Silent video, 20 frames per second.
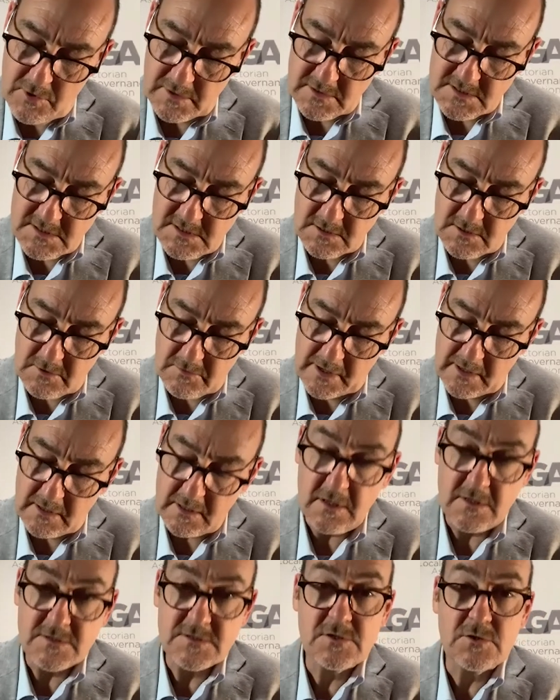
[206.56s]
this incorrectly,
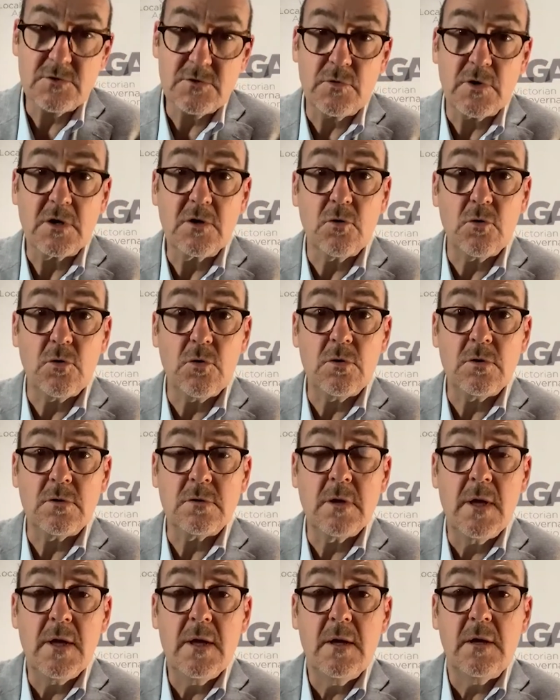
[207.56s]
I do recall
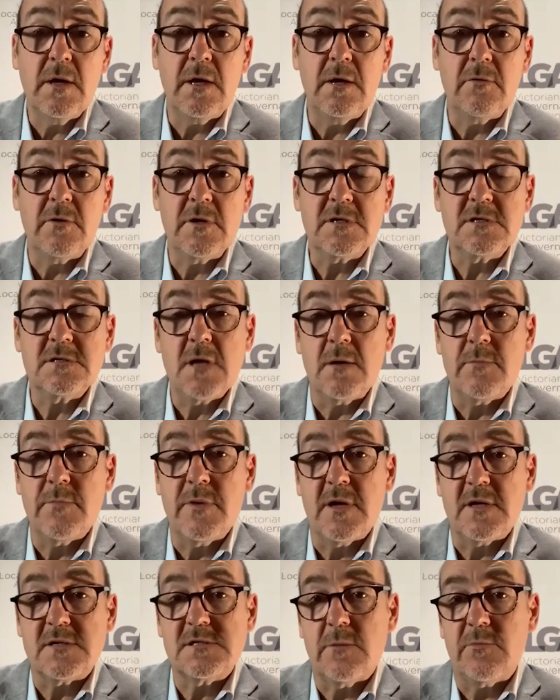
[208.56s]
hearing
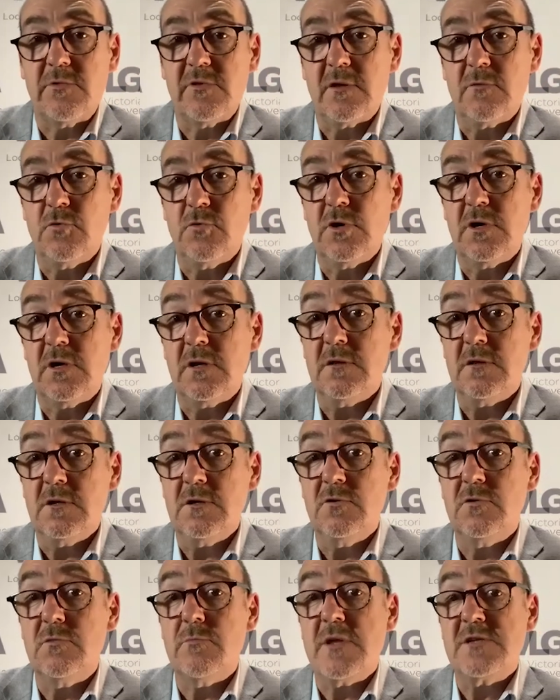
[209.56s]
about some of their work in the
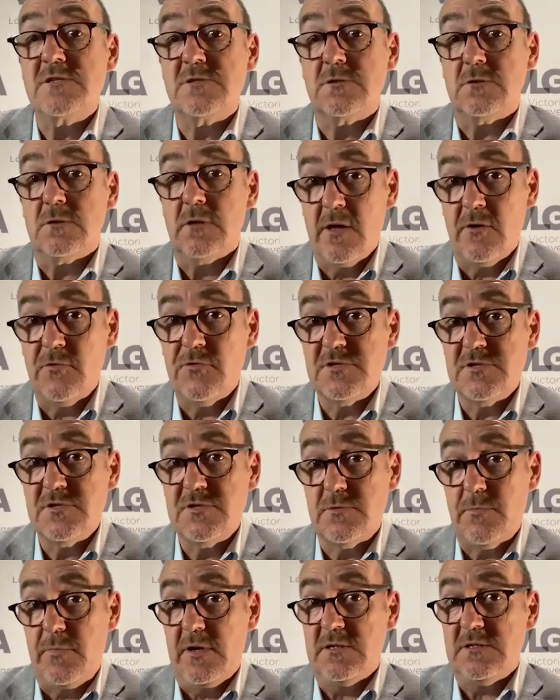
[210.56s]
youth mental health
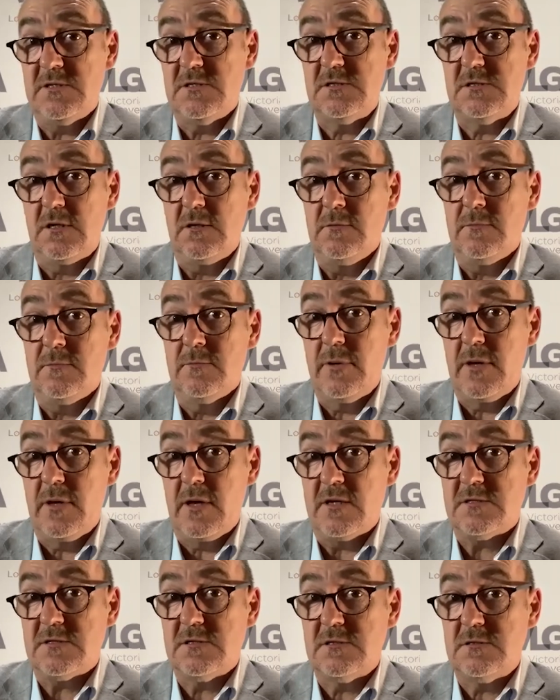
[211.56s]
space in
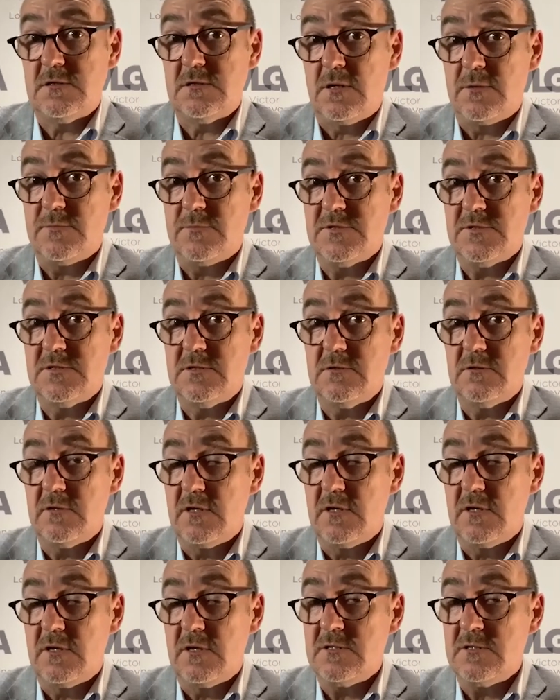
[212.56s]
past times too. They
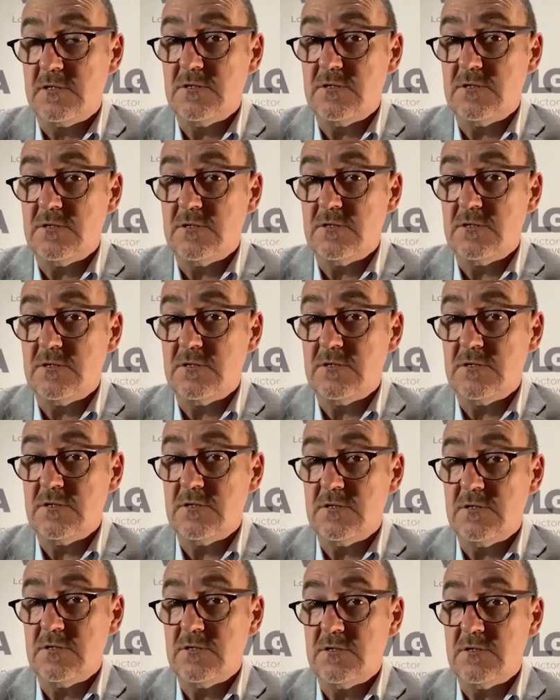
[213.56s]
do some terrific
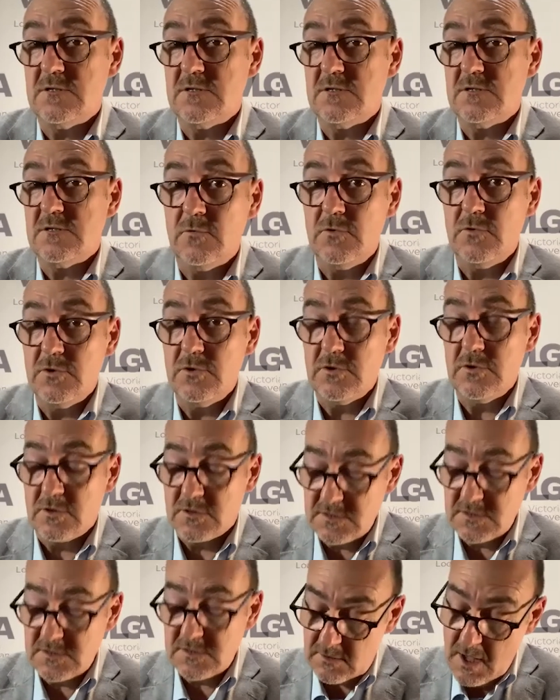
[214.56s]
work, so great
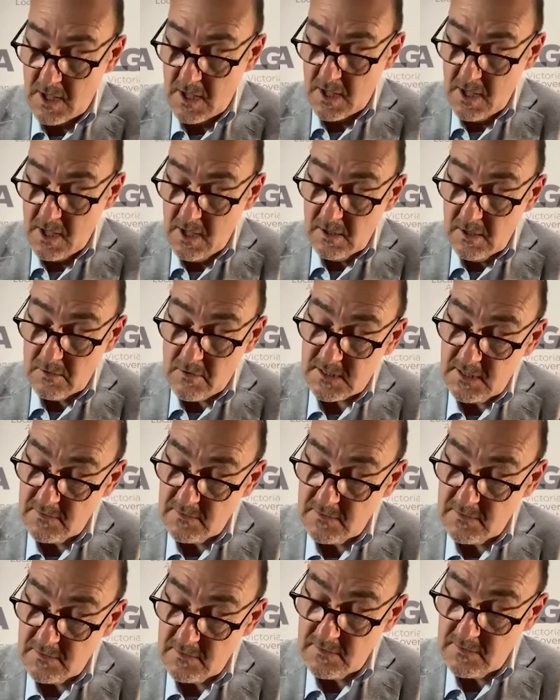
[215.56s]
to hear that there's a
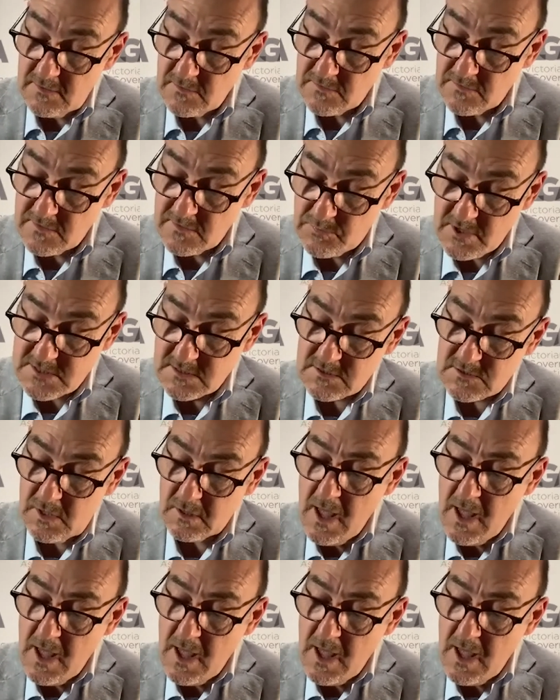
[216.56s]
presence there as well.